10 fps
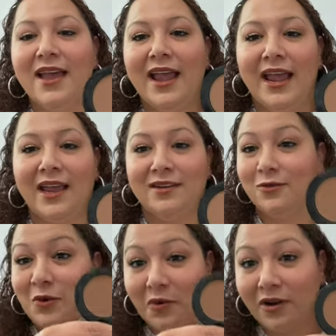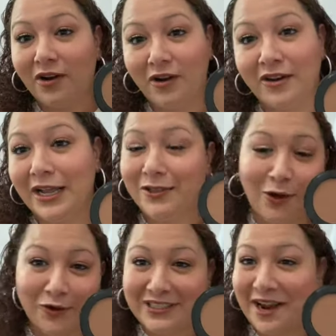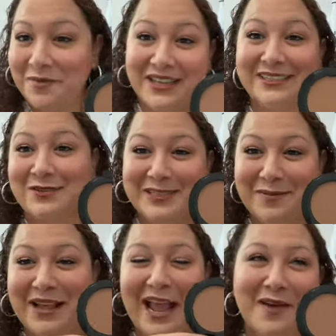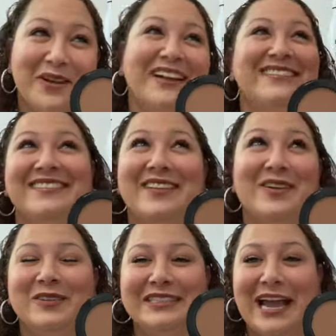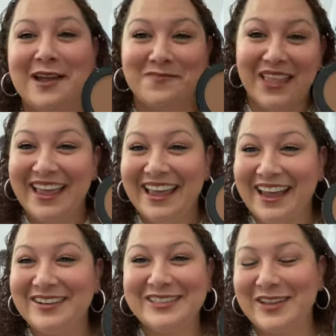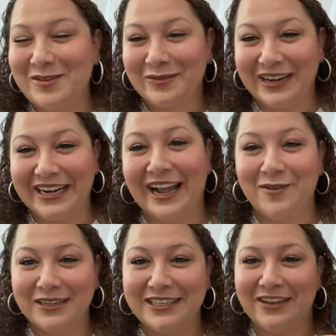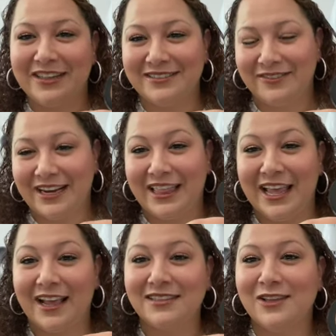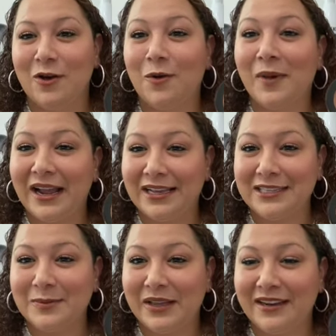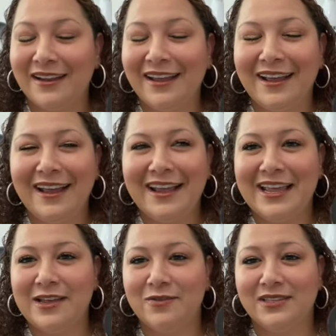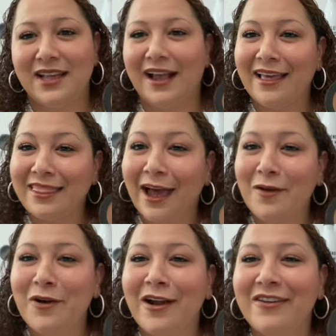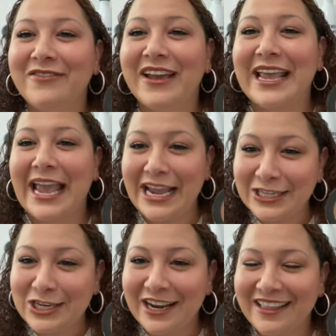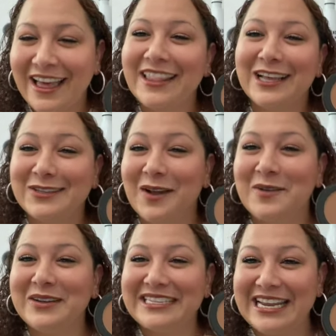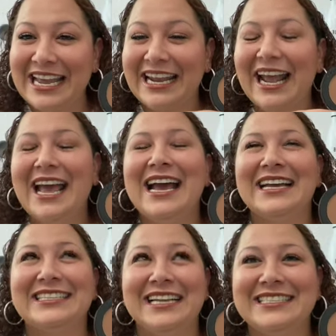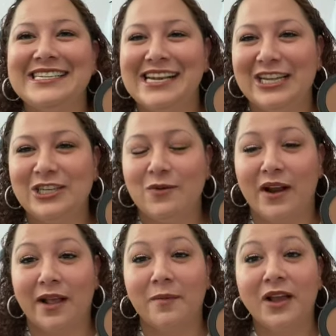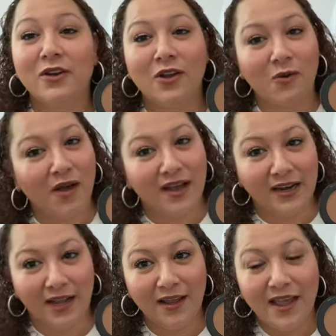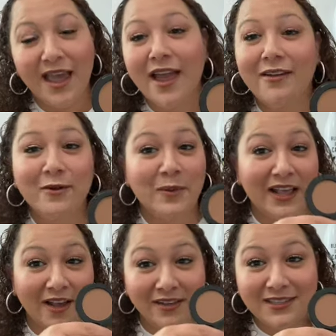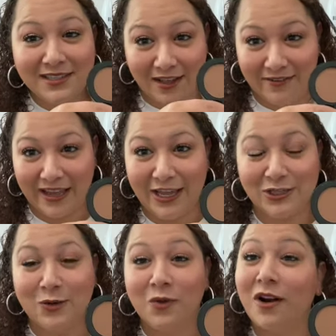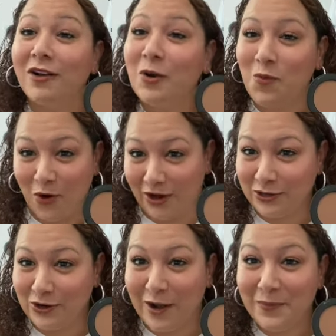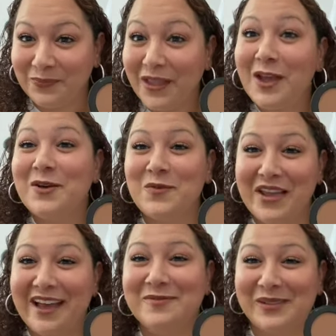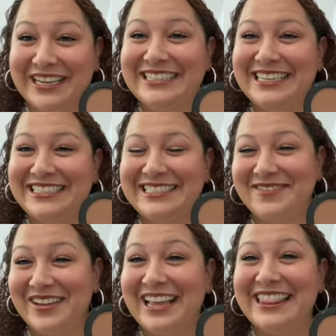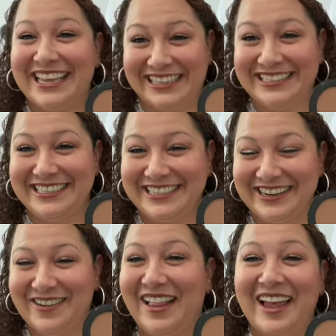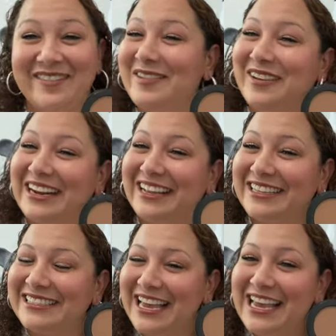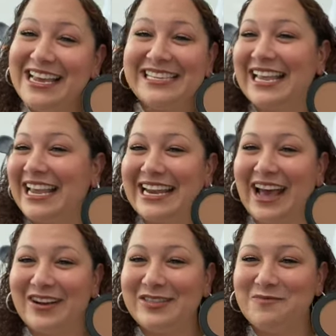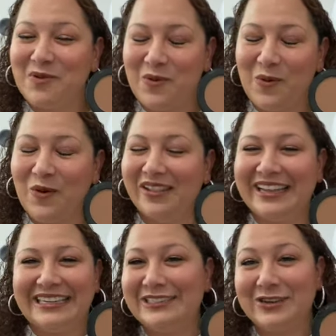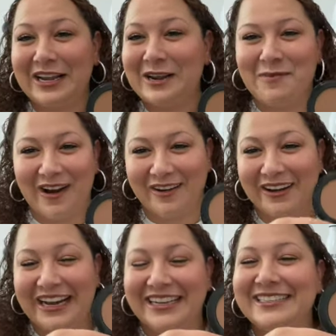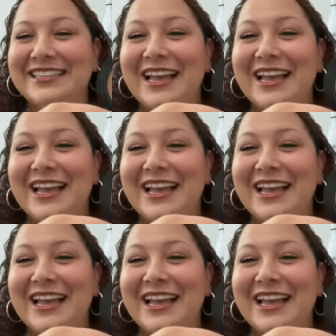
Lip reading: And we were in a hurry the whole time because there was something happening the whole time. It was so funny. I will tell you this funny thing. So my husband, He was like, I thought we're on vacation. I thought that's why we did a destination wedding. I'm like, no, honey. Everybody else is on vacation. We're on a work trip. We have places to be and things to do while everybody else is hanging out in the pool and drinking margaritas.